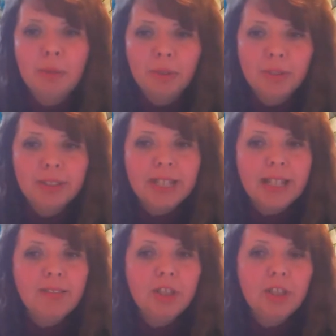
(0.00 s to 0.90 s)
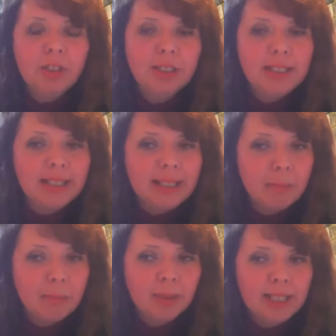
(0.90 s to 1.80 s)
rules and give students
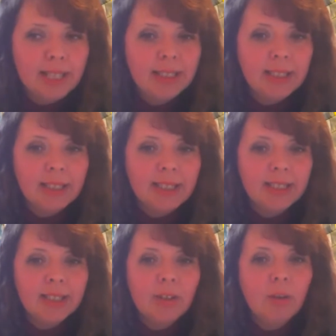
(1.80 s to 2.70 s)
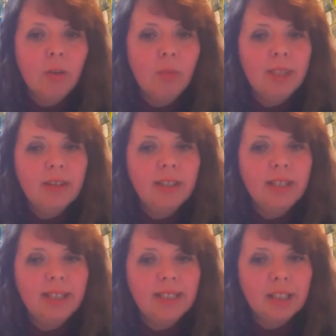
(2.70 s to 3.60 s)
example sentences, all without the
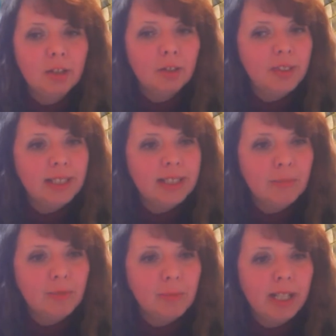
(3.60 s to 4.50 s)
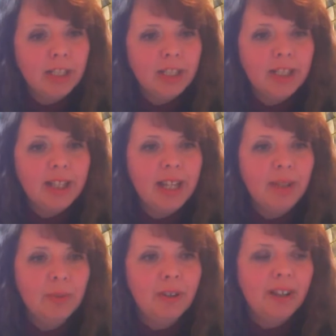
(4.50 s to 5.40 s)
need to look for this information
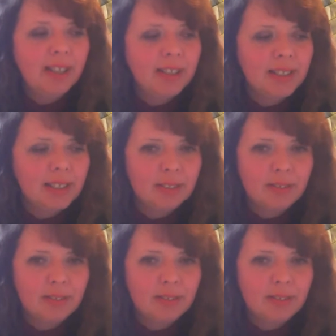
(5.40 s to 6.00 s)
anywhere else.